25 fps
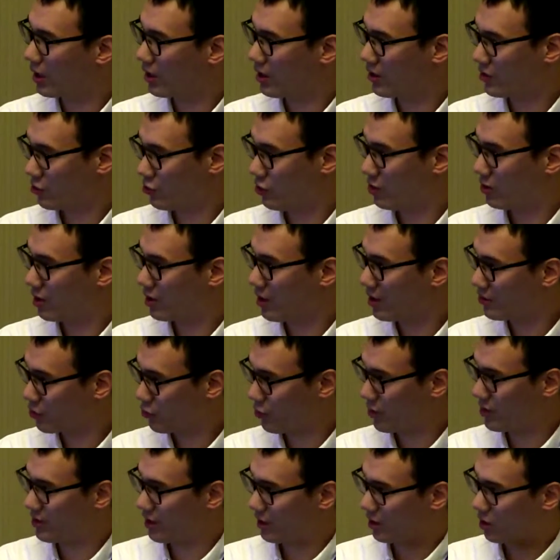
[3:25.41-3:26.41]

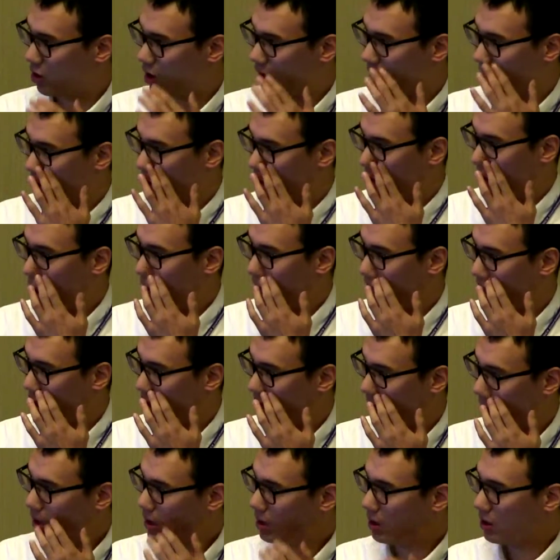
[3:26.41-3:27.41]
concentration of
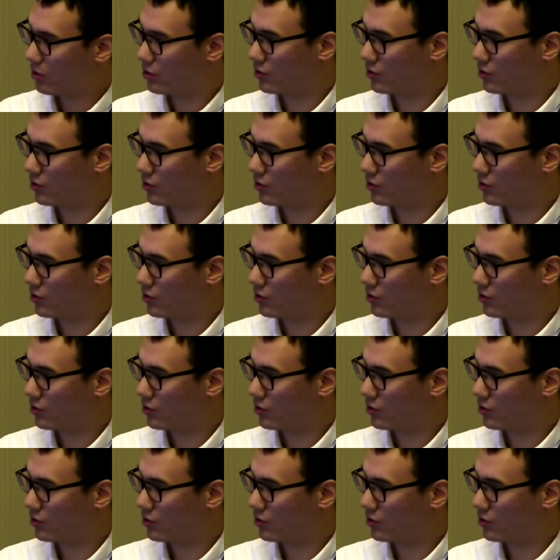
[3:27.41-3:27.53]
them.